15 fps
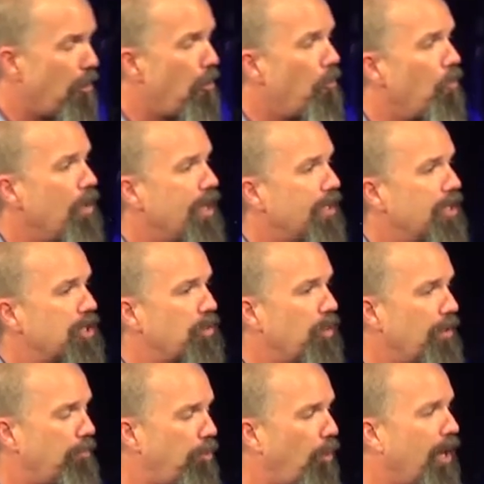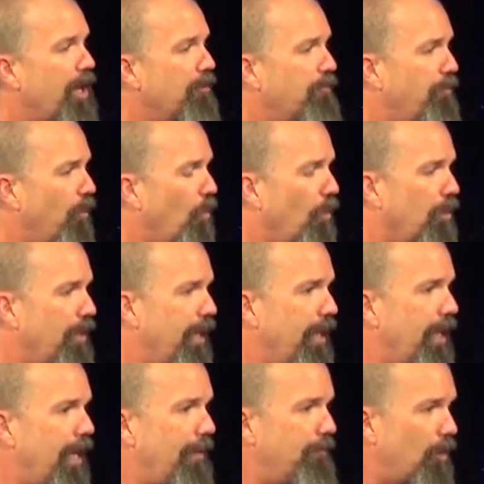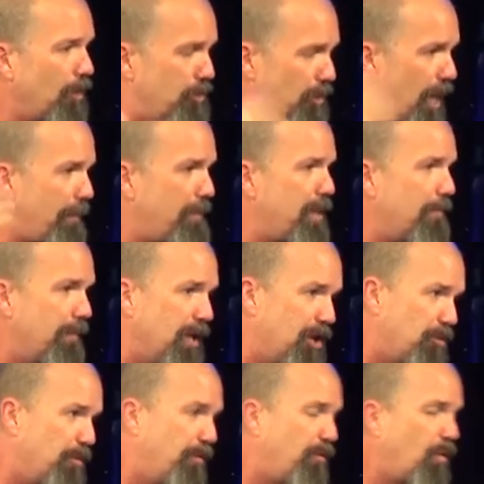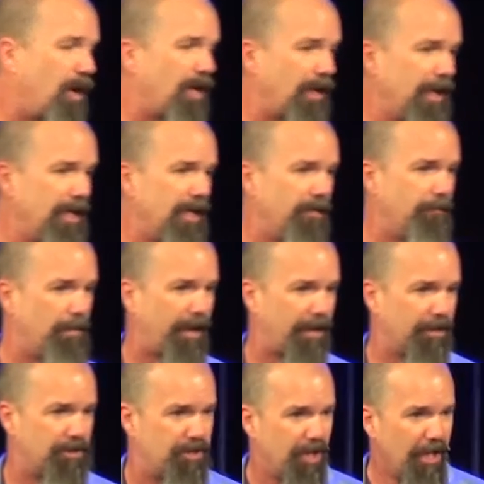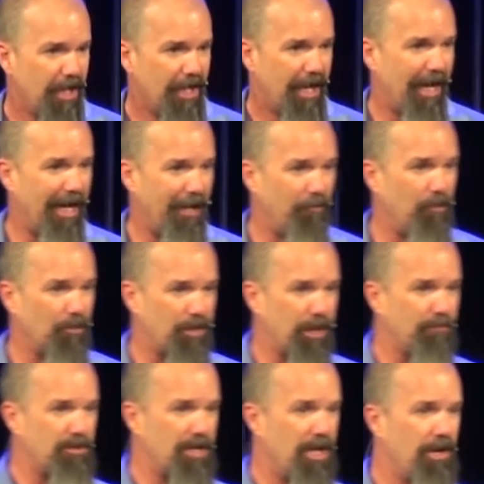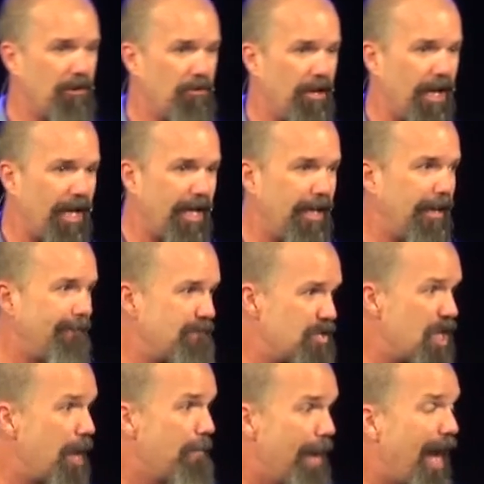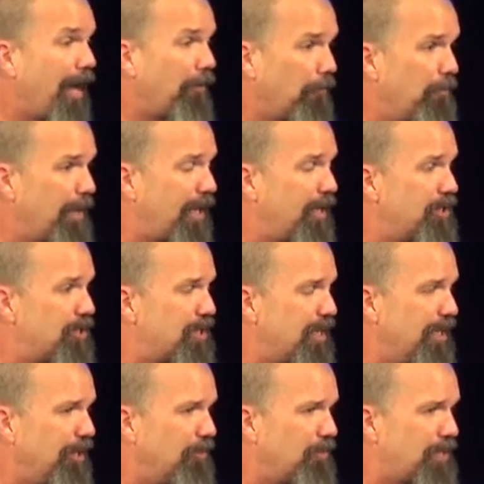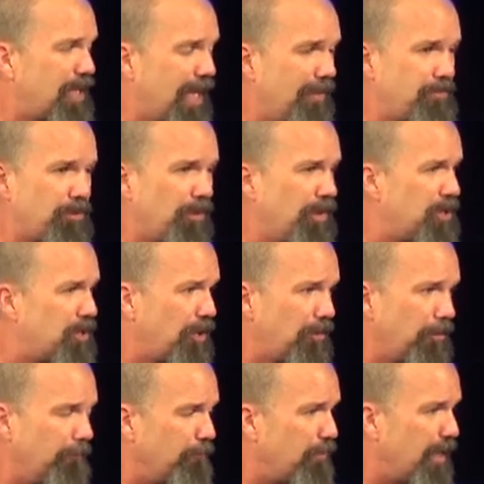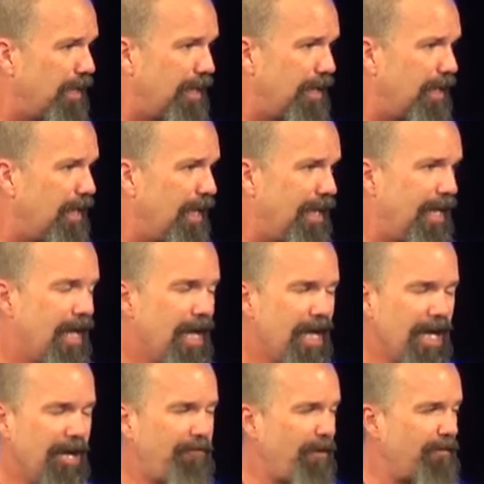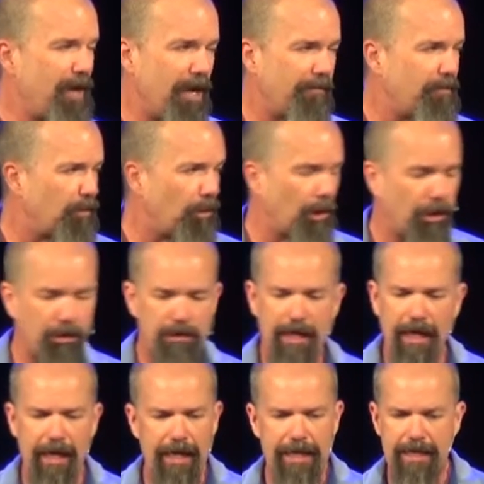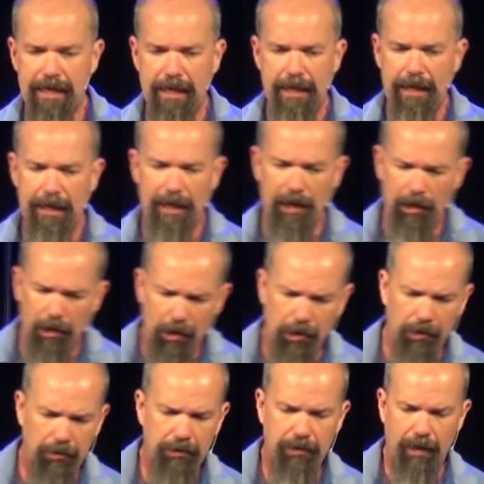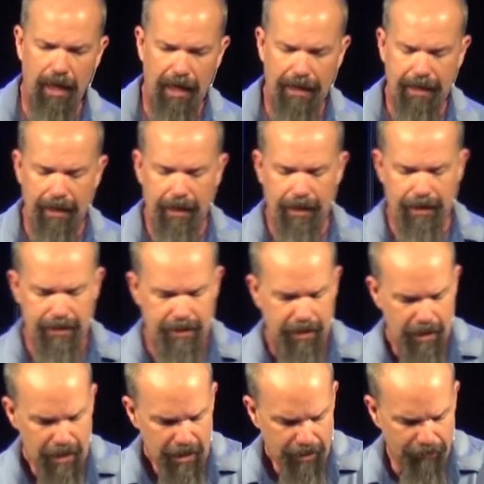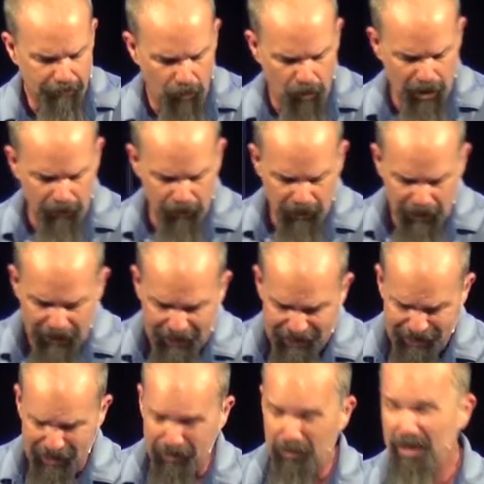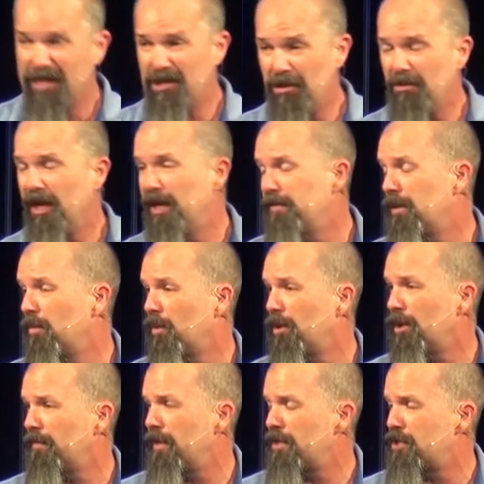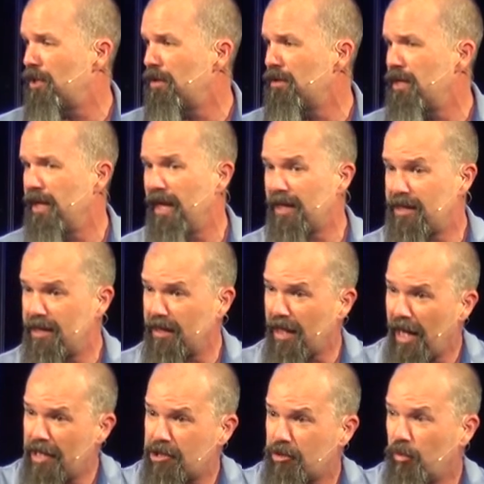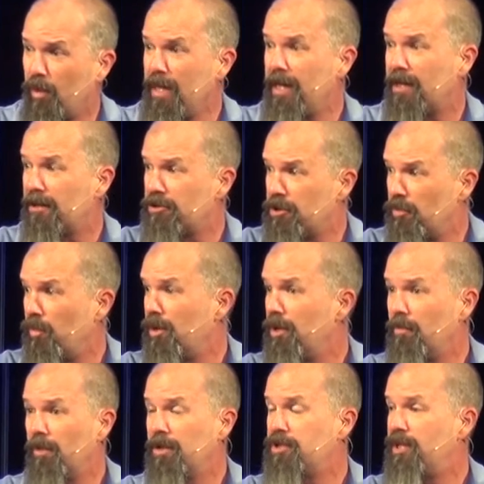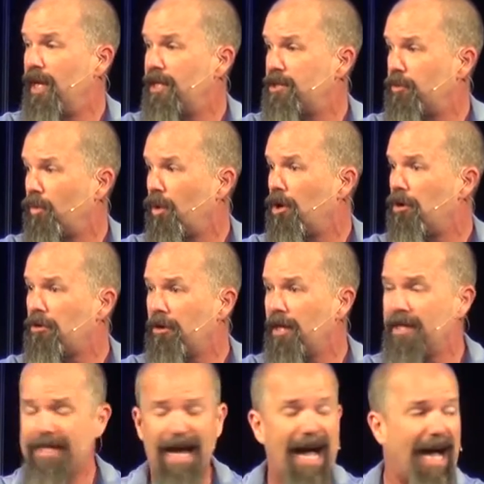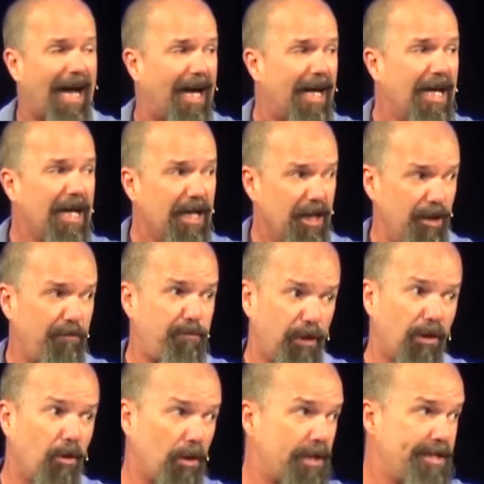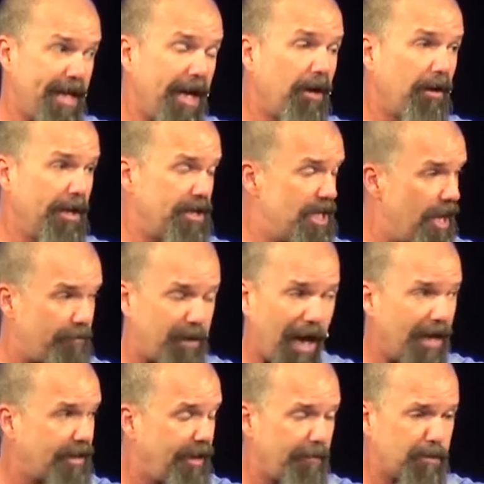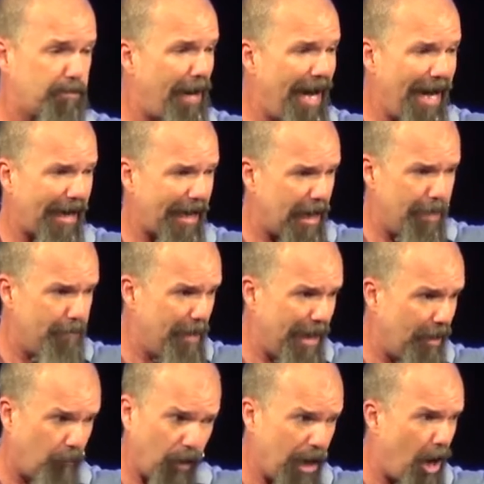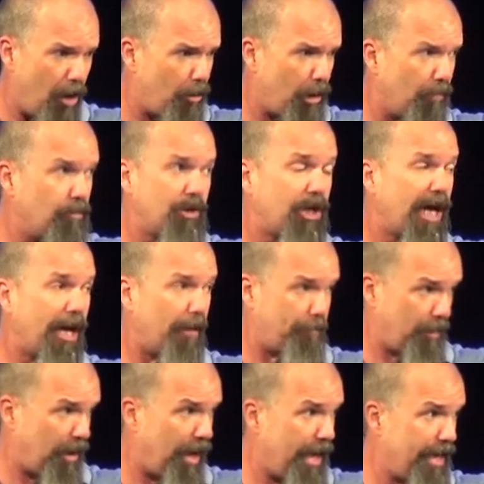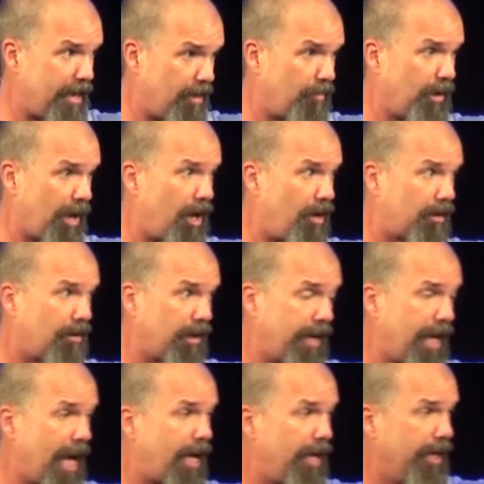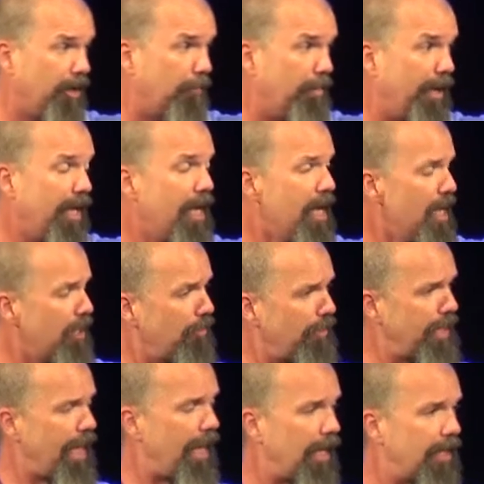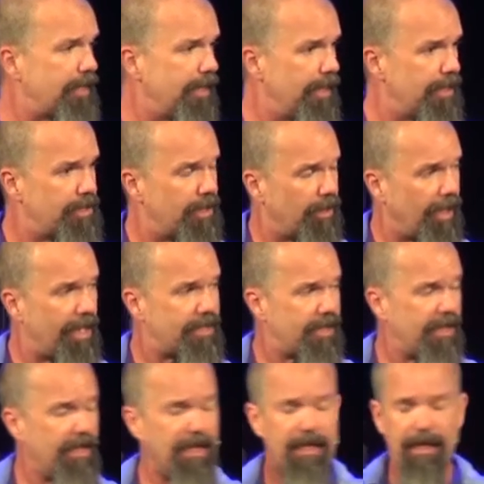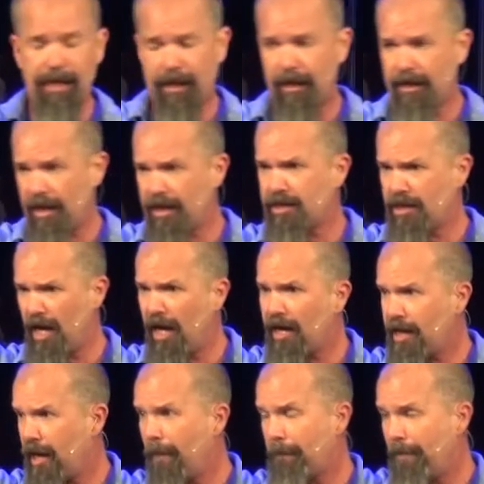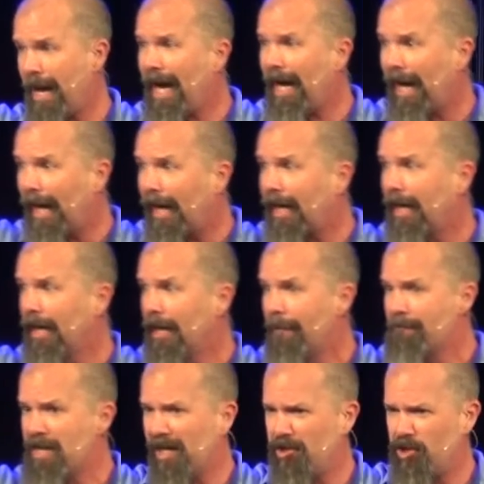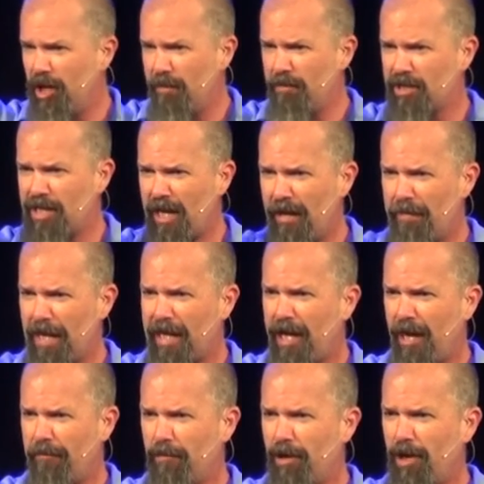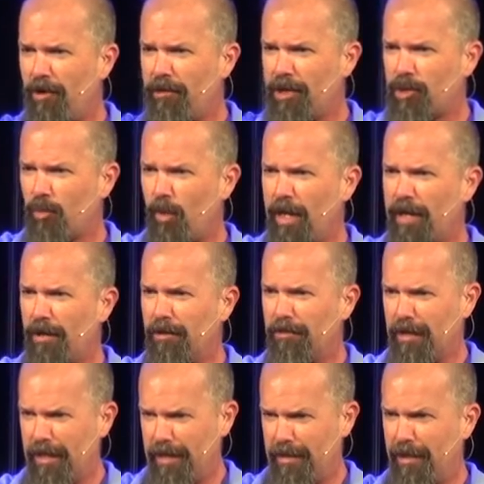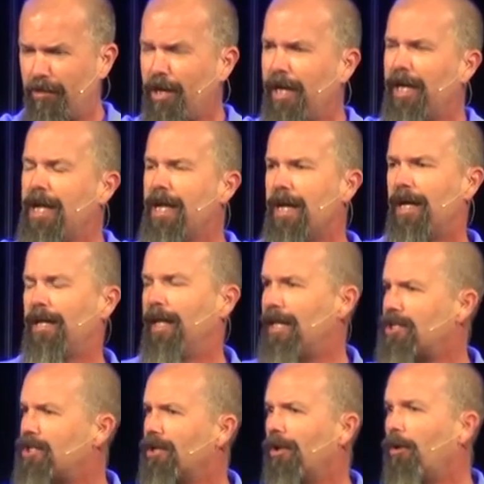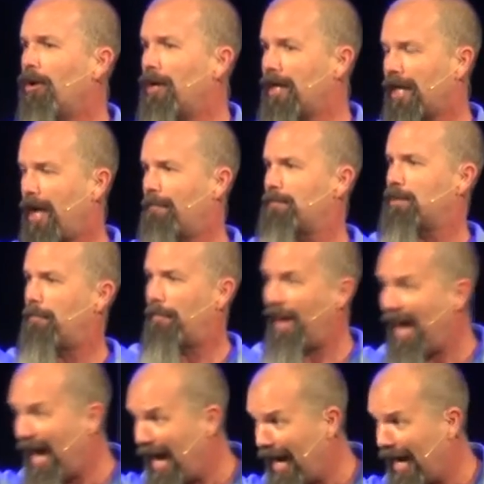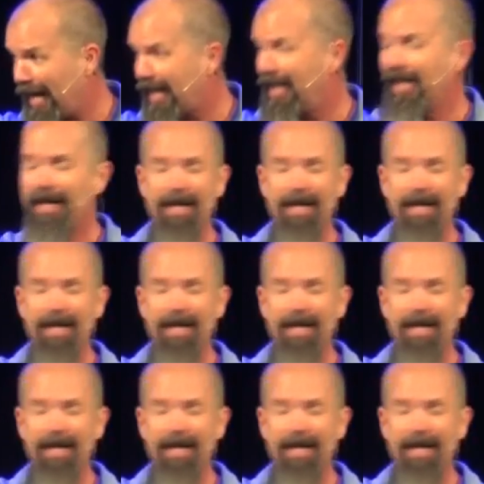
all week this week, praying for that I'm going to drop in the mail before I leave because I, I want them to know that hey, they matter because you know times are uncertain, and if I've ever learned anything, the whole older I get, the more I realize that we do live in a world of uncertainty. I said last week, there's a one in one chance that we're all going to die if the Lord tarries. Now, if God comes back, amen, we all going to jump, all right? We're all going to get out of here. But the reality is, unless He does not come back, uh, Jim, does, am I covering all this well? Uh, okay. Unless the Lord comes back,